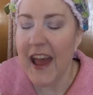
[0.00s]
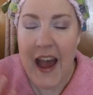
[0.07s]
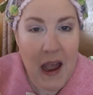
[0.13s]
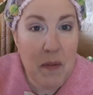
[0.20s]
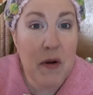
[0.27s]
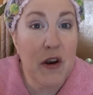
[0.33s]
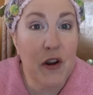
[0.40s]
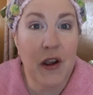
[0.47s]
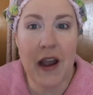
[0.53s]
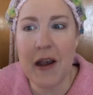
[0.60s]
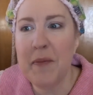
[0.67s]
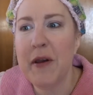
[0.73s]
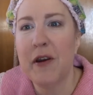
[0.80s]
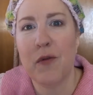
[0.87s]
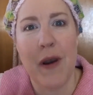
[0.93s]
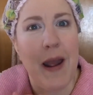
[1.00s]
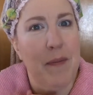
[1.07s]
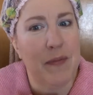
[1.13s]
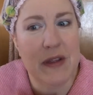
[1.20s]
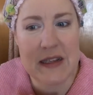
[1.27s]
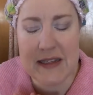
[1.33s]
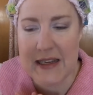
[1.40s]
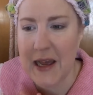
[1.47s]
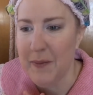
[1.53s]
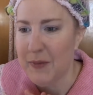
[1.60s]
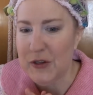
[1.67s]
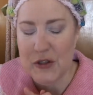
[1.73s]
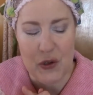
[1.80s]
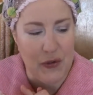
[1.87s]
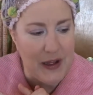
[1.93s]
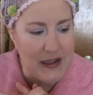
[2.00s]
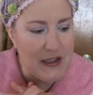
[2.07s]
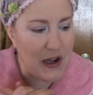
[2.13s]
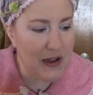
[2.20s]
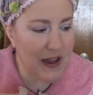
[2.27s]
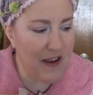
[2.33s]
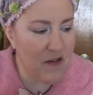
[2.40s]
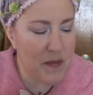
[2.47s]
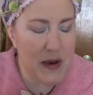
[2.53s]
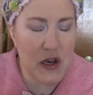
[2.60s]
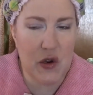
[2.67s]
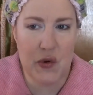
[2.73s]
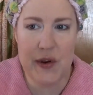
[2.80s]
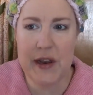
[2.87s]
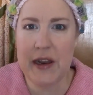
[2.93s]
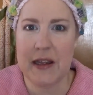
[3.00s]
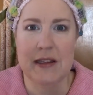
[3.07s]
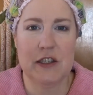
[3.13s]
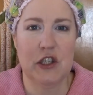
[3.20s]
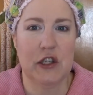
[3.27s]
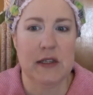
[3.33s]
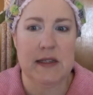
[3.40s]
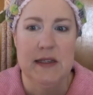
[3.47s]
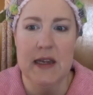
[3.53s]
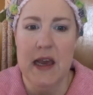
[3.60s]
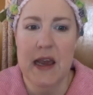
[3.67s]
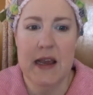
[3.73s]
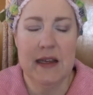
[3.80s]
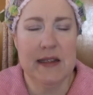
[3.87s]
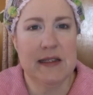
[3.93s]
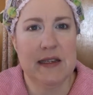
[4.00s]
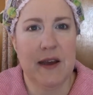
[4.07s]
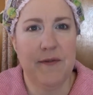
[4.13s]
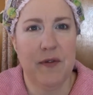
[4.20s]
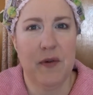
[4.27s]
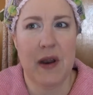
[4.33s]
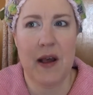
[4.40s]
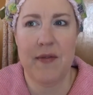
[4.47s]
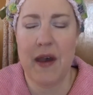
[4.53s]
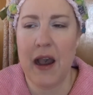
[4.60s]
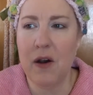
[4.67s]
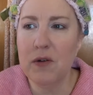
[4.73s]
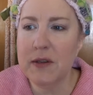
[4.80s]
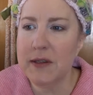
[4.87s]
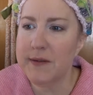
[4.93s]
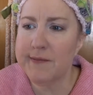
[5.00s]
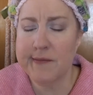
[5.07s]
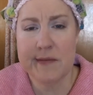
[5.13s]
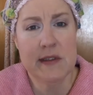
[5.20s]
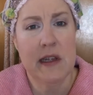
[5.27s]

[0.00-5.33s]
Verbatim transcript: I better, I better wrap this up. So that's all I've been doing is just stuff around the house,